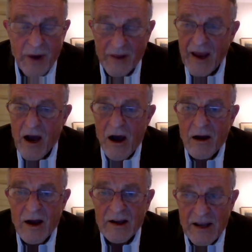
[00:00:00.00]
They
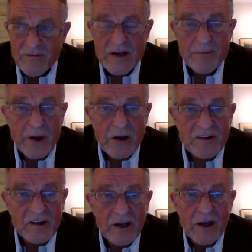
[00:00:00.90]
are given
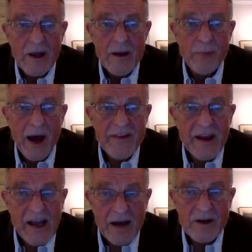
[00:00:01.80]
impunity by their
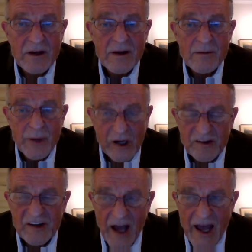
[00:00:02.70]
cover
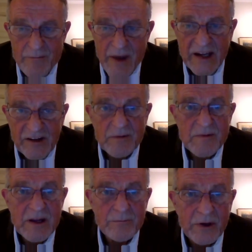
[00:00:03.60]
because the IMA gives them
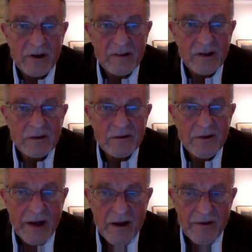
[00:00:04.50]
the impunity.
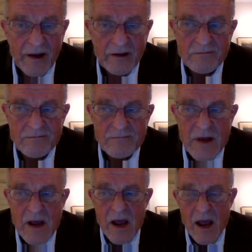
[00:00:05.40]
They know that.
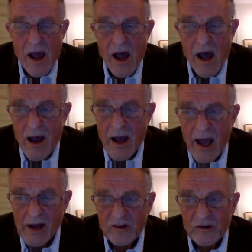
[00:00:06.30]

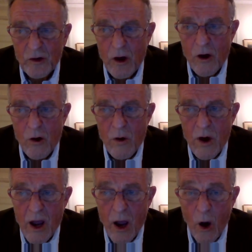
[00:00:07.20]
And so
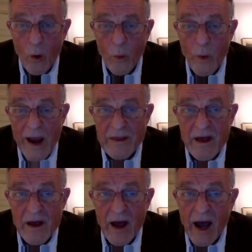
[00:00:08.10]

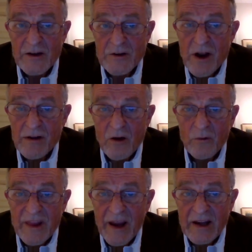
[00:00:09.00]
I do not know
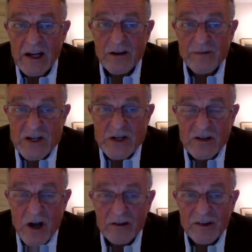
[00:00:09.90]
whether any individual
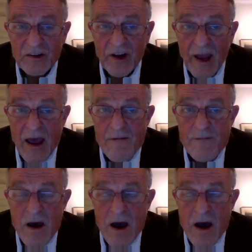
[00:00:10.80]
doctors have